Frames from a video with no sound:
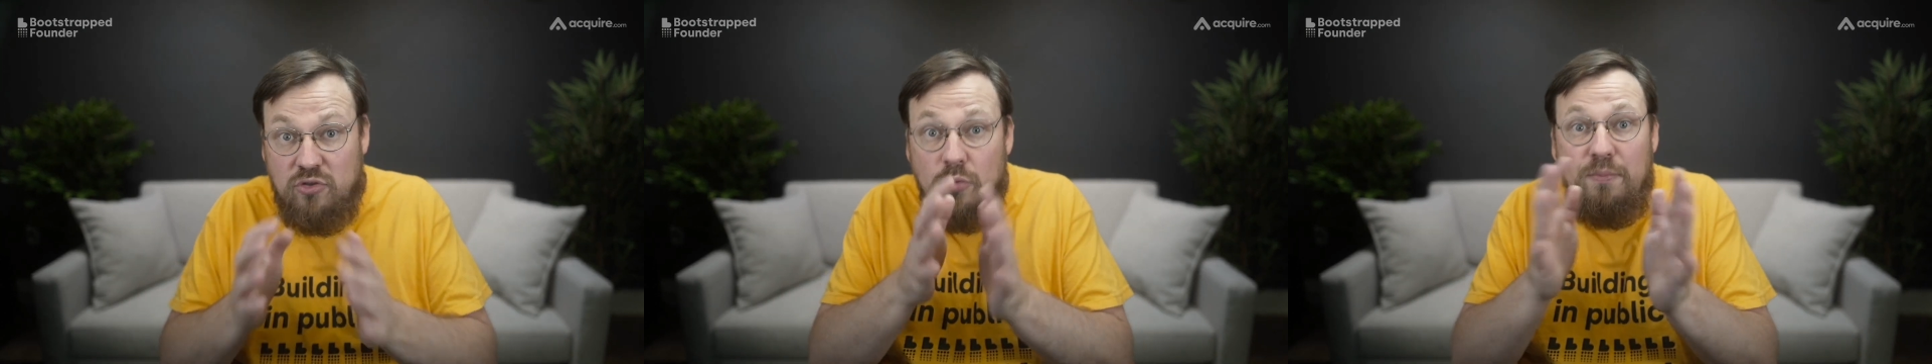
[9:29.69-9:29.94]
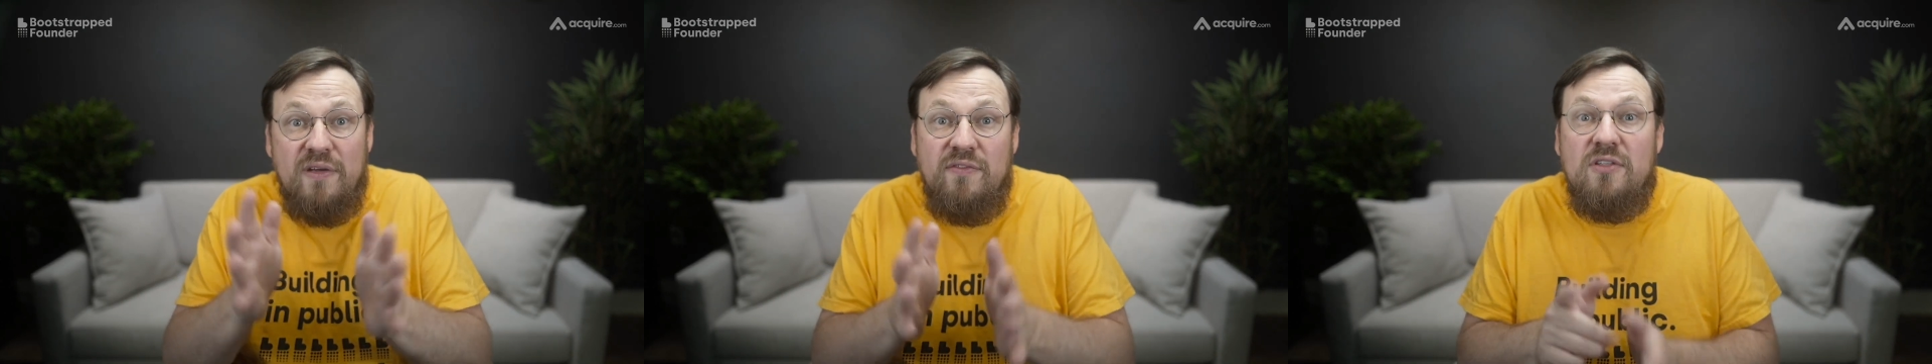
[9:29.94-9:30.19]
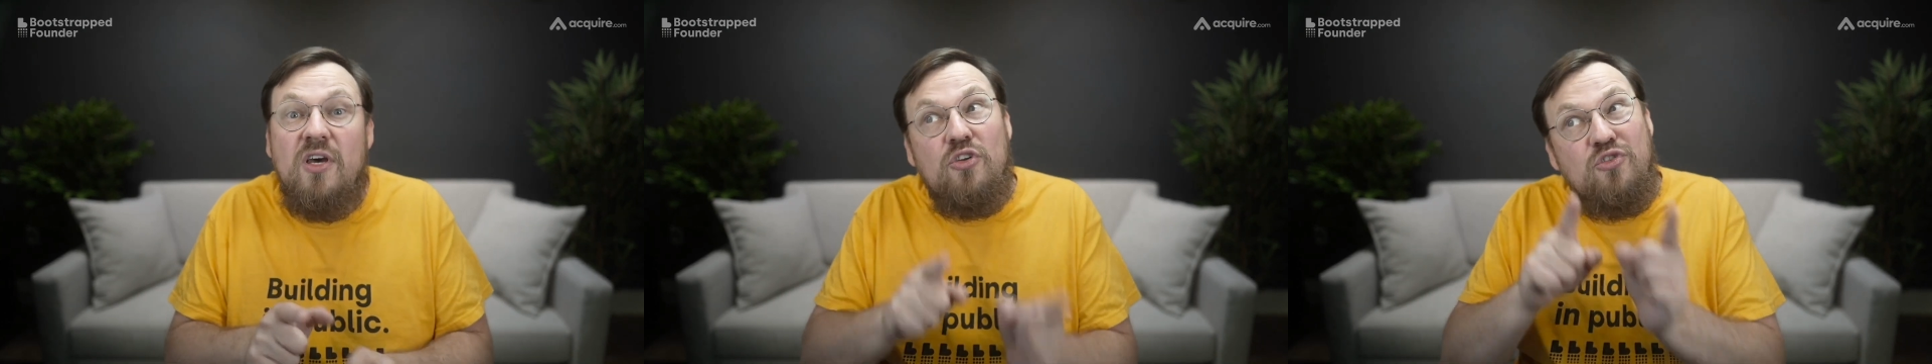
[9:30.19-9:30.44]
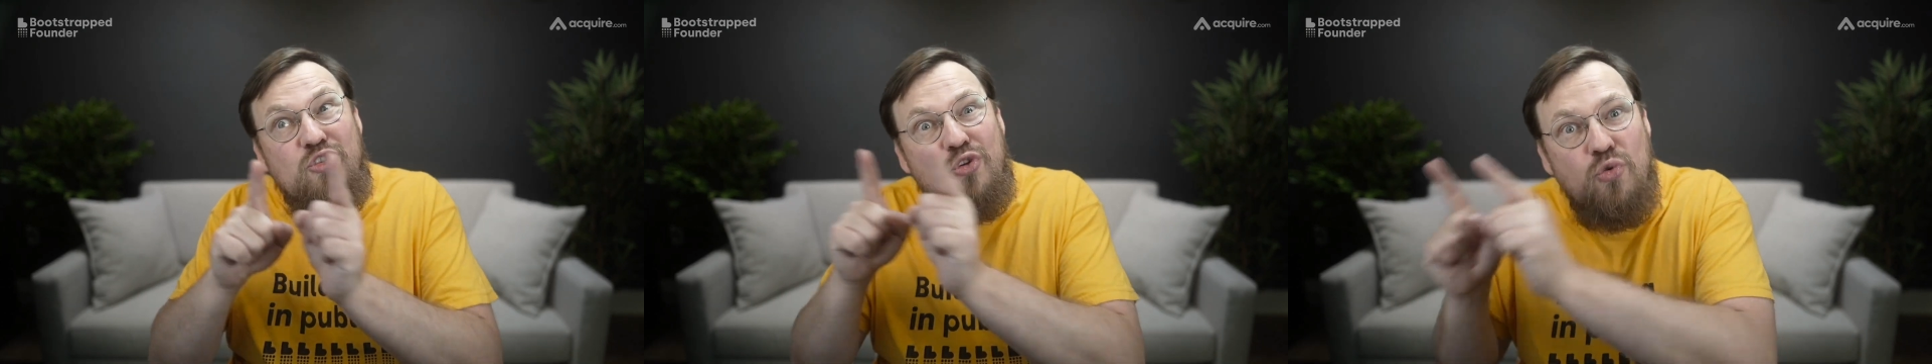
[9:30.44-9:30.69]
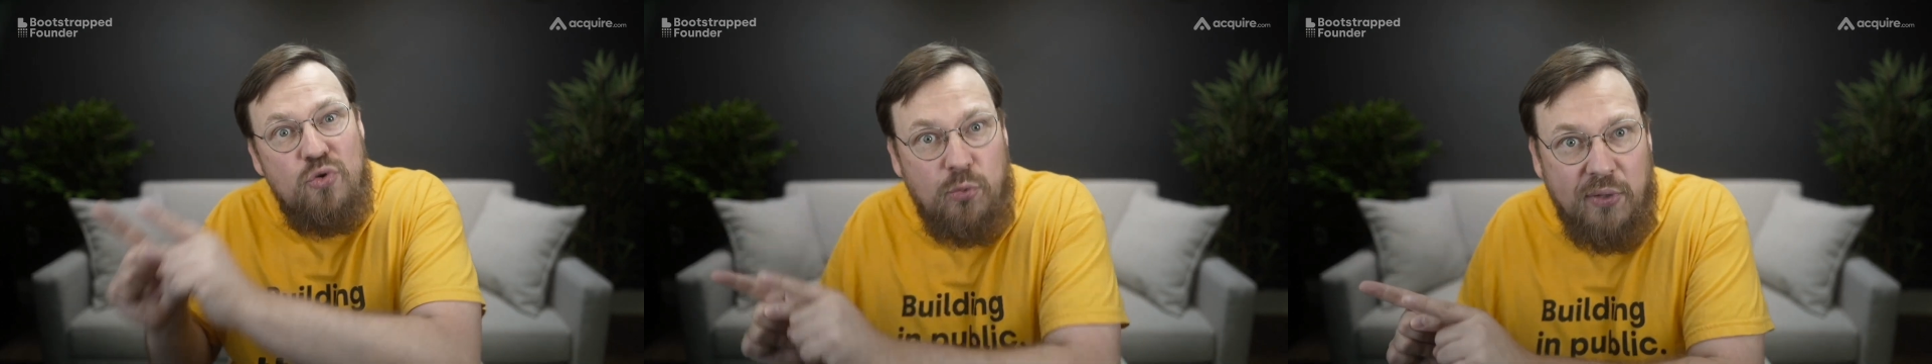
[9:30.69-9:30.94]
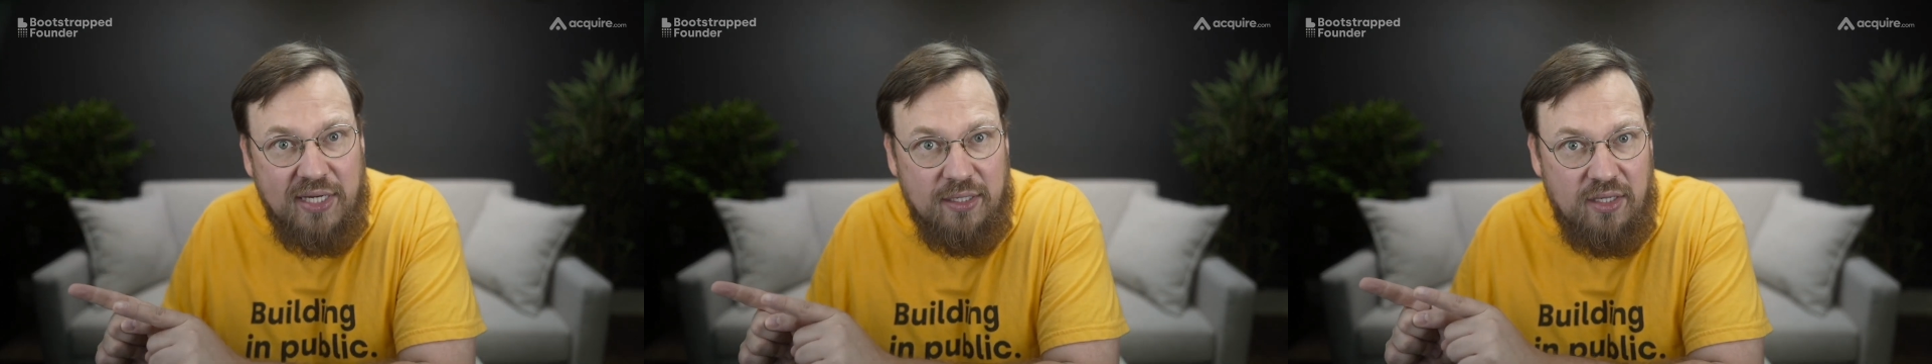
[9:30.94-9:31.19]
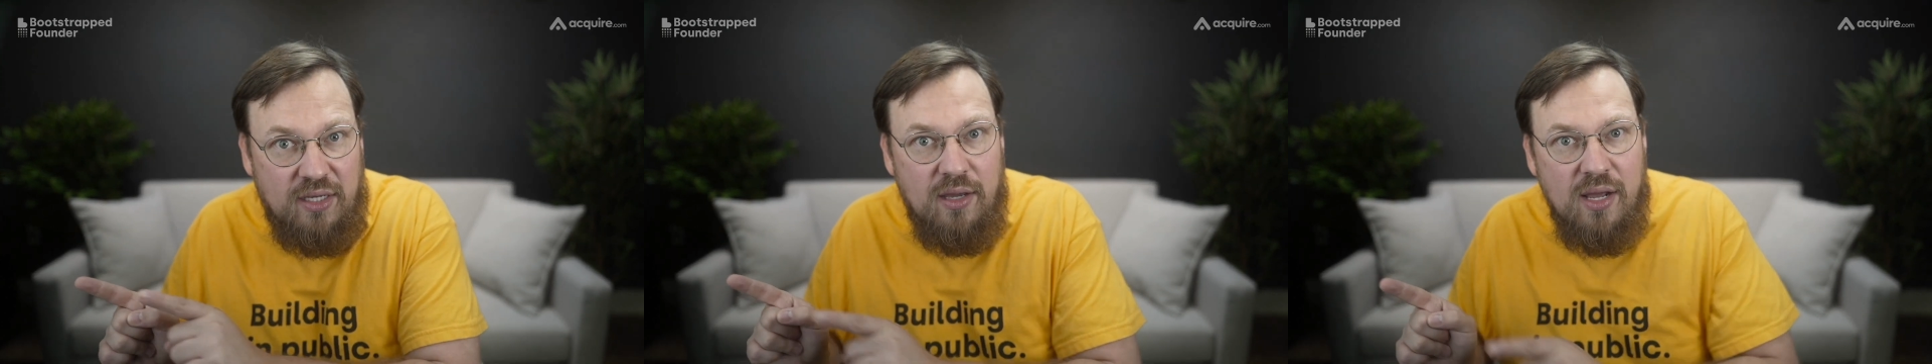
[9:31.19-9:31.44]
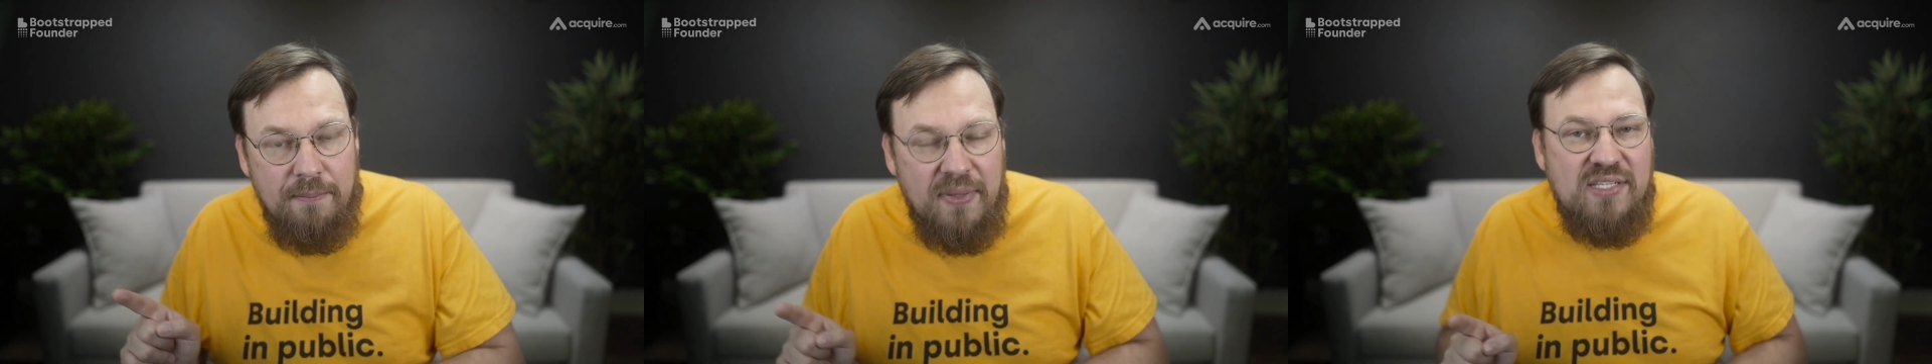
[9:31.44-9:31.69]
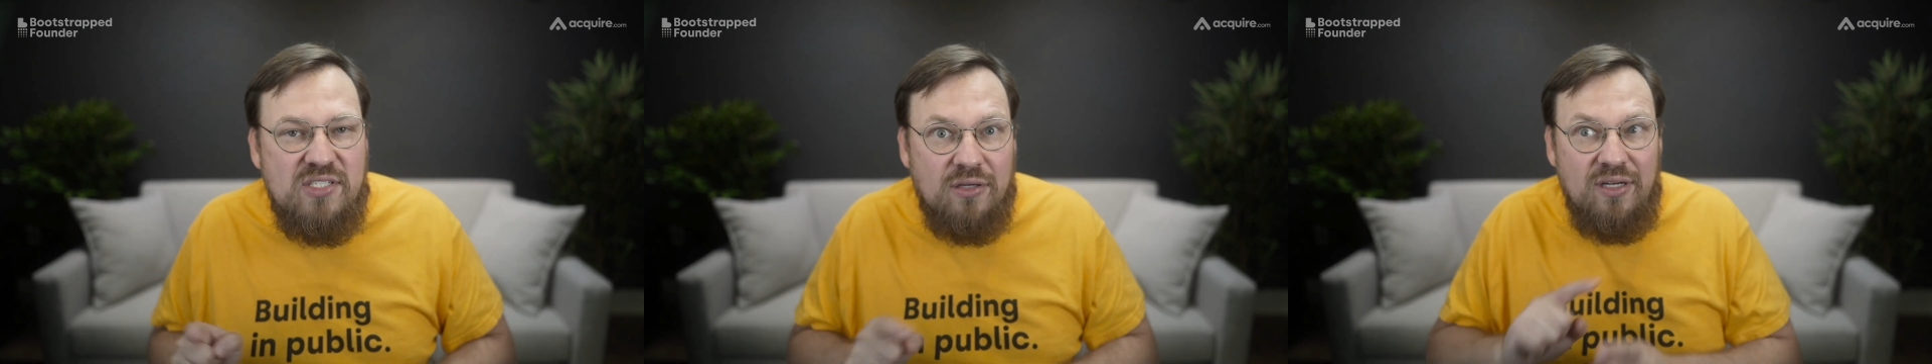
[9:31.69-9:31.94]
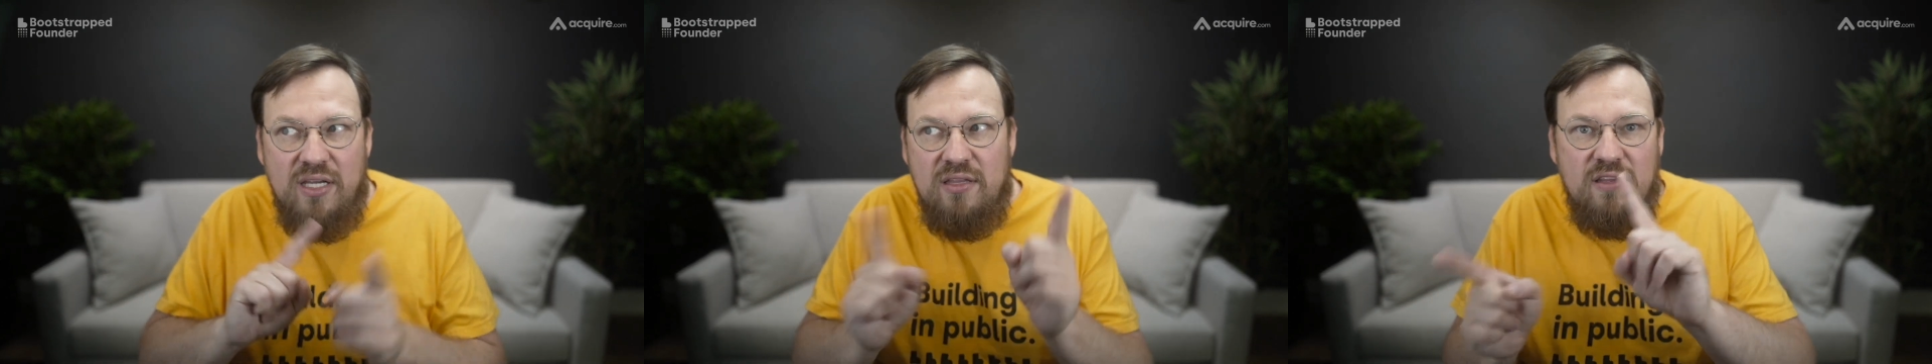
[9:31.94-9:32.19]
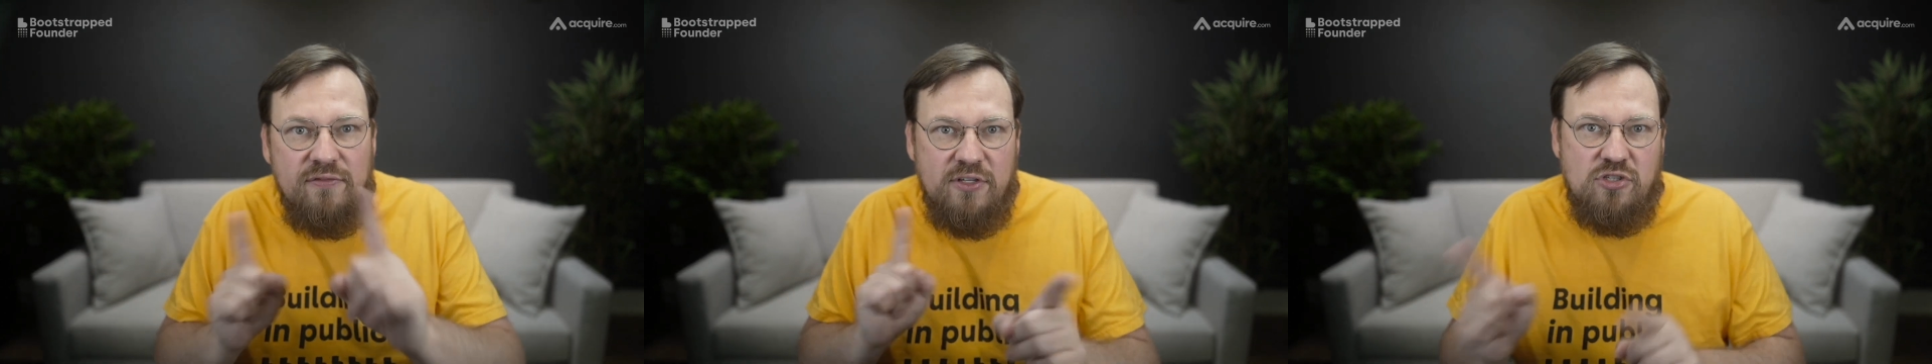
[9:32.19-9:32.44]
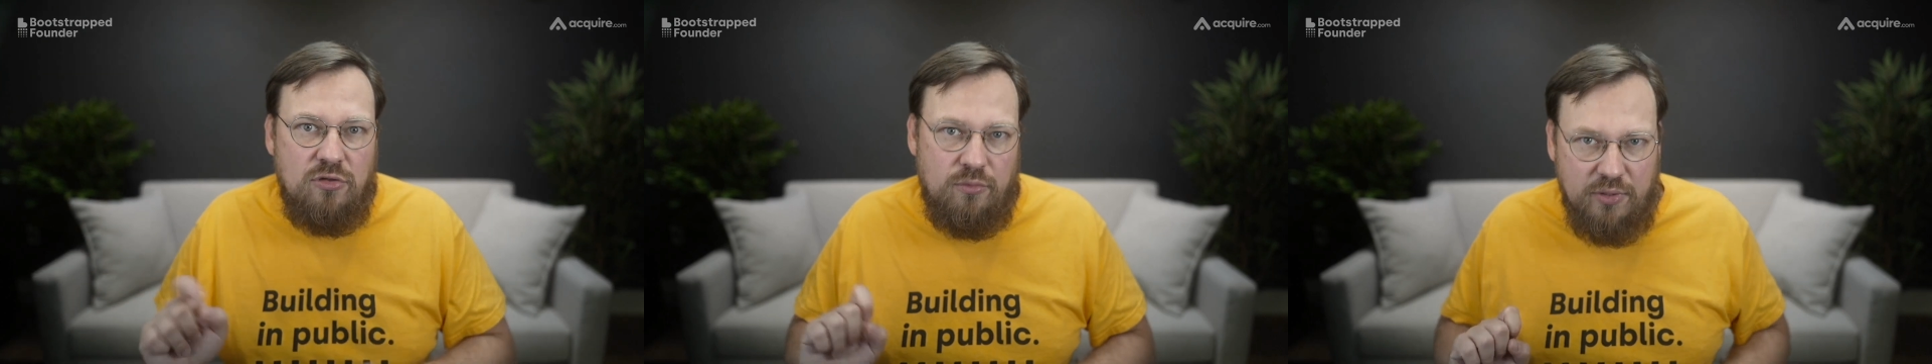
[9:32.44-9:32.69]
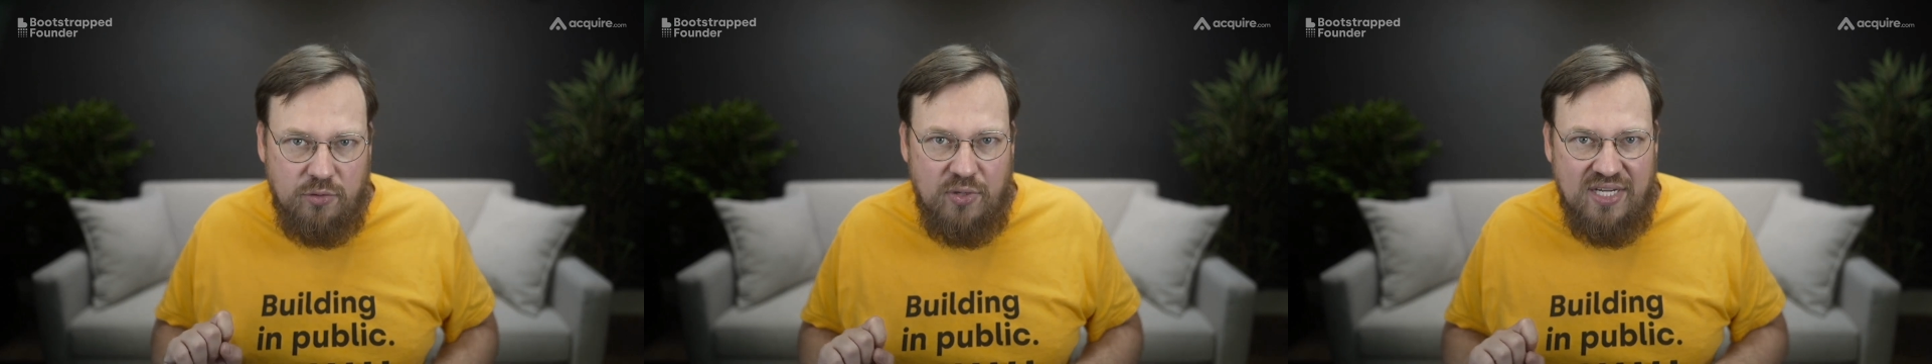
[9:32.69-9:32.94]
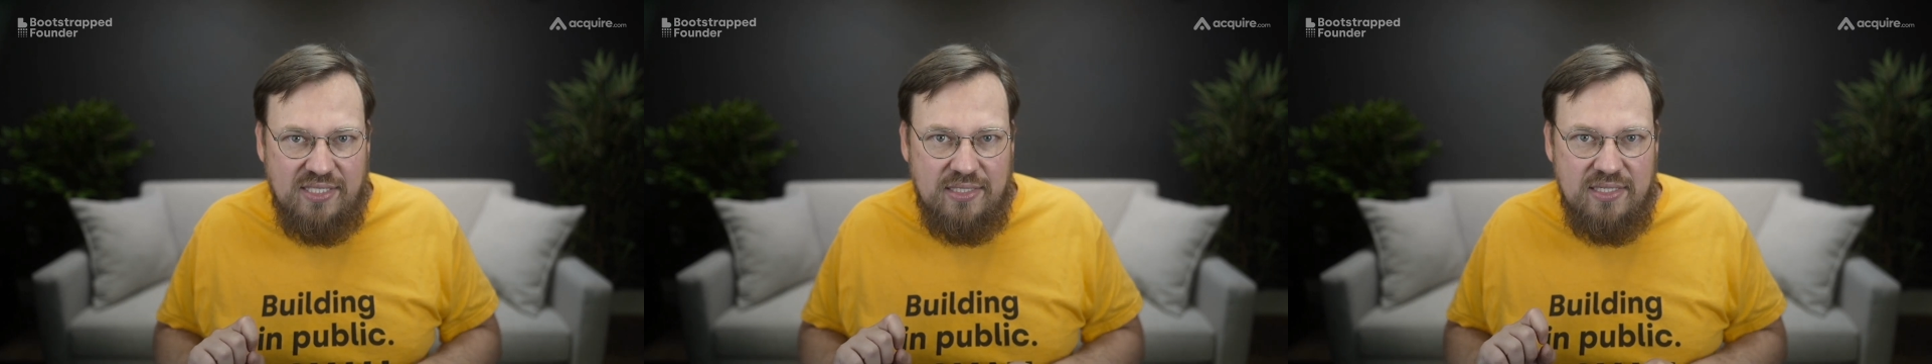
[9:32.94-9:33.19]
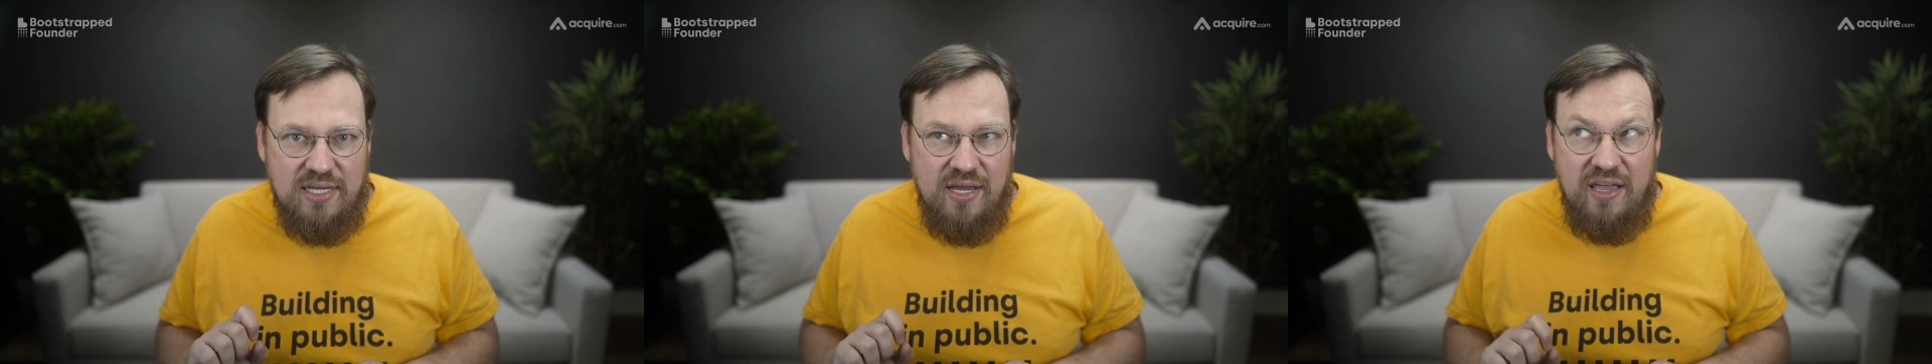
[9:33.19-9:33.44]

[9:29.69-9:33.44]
Don't pivot too quickly based on individual requests.